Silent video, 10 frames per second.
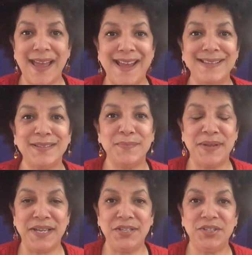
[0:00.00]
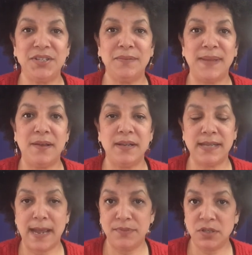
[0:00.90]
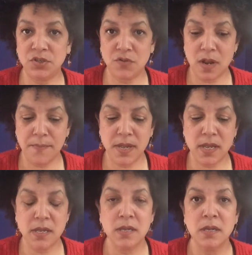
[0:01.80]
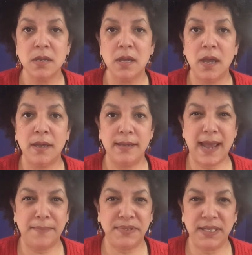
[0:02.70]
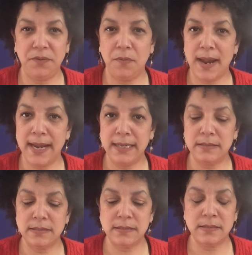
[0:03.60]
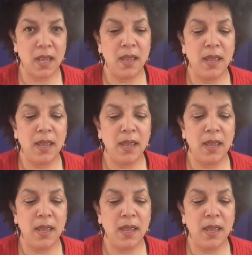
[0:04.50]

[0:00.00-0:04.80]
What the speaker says: as much about adoption trauma, adoptee rights.